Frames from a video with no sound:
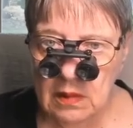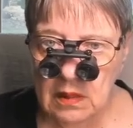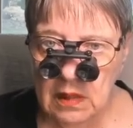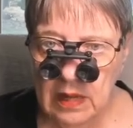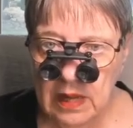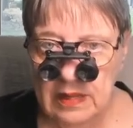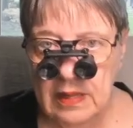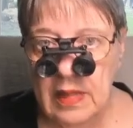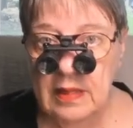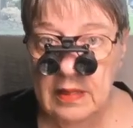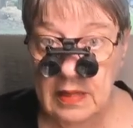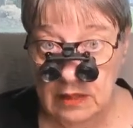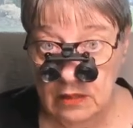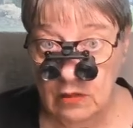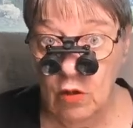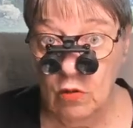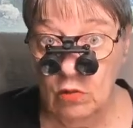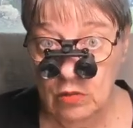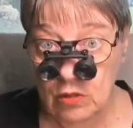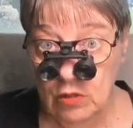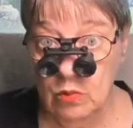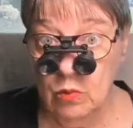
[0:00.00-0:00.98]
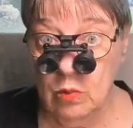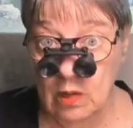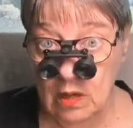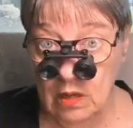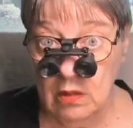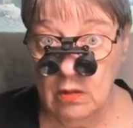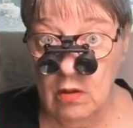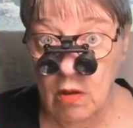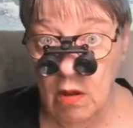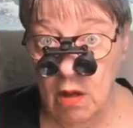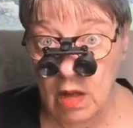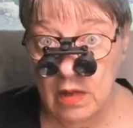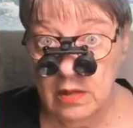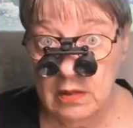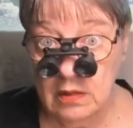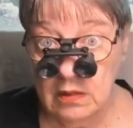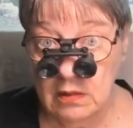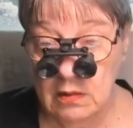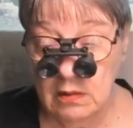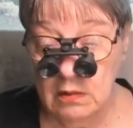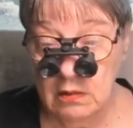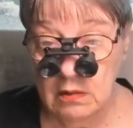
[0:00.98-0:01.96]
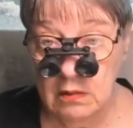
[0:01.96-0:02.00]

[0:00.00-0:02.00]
And then they told you what it costs.